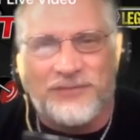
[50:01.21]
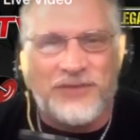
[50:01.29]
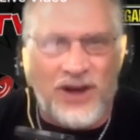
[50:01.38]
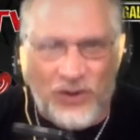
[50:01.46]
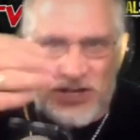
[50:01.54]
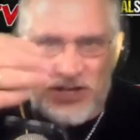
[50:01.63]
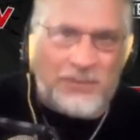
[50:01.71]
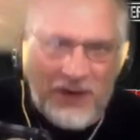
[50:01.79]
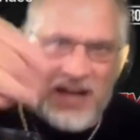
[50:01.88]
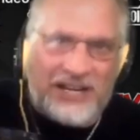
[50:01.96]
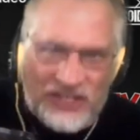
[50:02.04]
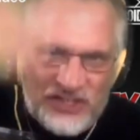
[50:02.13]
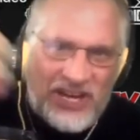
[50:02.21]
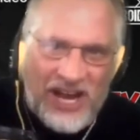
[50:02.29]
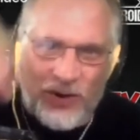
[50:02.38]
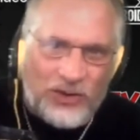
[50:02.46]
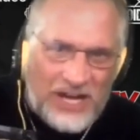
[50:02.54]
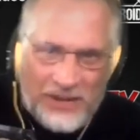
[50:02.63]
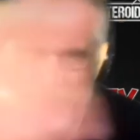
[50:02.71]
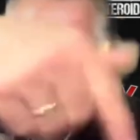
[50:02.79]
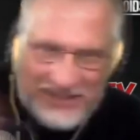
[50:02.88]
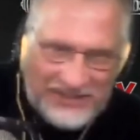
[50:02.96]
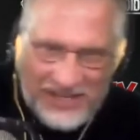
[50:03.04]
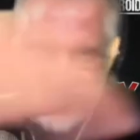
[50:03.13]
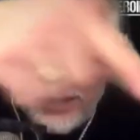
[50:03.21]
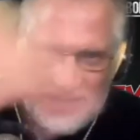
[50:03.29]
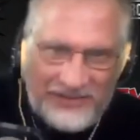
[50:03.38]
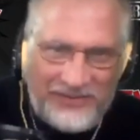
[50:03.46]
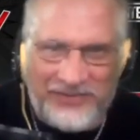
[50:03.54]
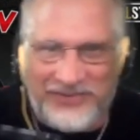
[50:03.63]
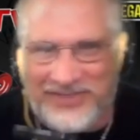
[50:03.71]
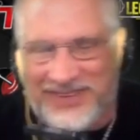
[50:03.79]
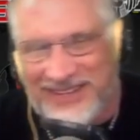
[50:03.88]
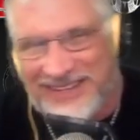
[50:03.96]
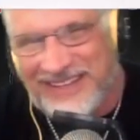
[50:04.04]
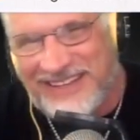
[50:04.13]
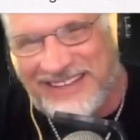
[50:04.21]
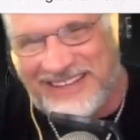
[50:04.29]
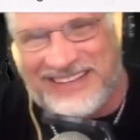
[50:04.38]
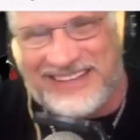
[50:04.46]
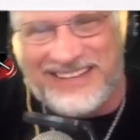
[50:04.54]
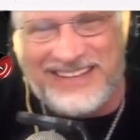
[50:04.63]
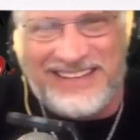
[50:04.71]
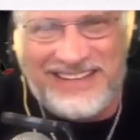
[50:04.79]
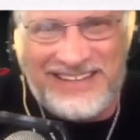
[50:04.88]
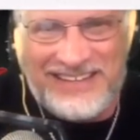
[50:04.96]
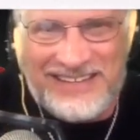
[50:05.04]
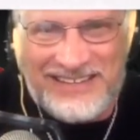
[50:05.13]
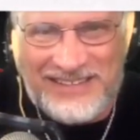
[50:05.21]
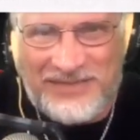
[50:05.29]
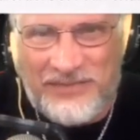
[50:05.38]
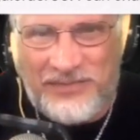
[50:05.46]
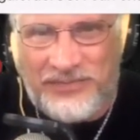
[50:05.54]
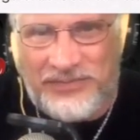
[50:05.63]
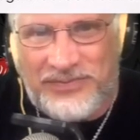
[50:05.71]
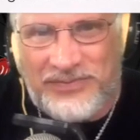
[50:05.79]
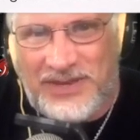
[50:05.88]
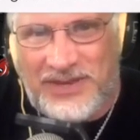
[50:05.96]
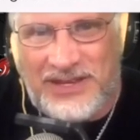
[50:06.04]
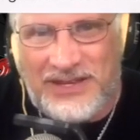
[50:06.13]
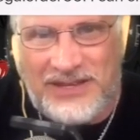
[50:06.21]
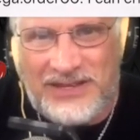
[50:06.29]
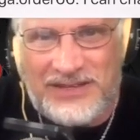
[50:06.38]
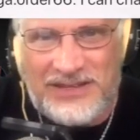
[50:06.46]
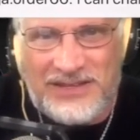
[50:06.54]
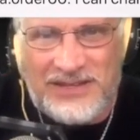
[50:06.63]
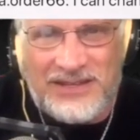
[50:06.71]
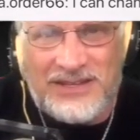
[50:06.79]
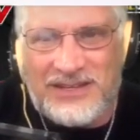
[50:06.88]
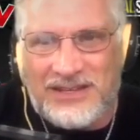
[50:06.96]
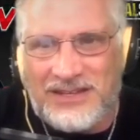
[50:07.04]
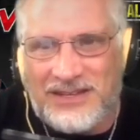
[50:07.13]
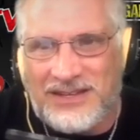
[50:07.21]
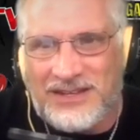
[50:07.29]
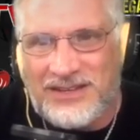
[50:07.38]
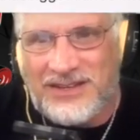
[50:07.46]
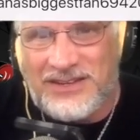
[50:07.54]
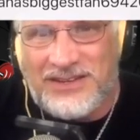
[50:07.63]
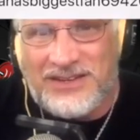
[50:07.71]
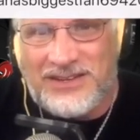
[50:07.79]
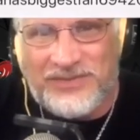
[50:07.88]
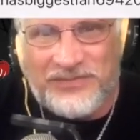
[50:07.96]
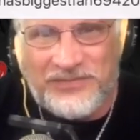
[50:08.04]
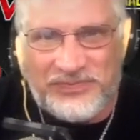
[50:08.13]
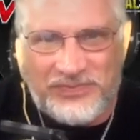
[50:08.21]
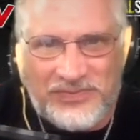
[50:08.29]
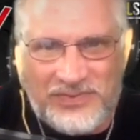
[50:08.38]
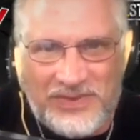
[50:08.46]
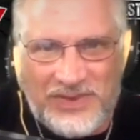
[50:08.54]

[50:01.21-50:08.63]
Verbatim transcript: She's watching on the phone. I didn't come even know she was watching come it. You see, it's like a ten second yeah, delay. ten second delay.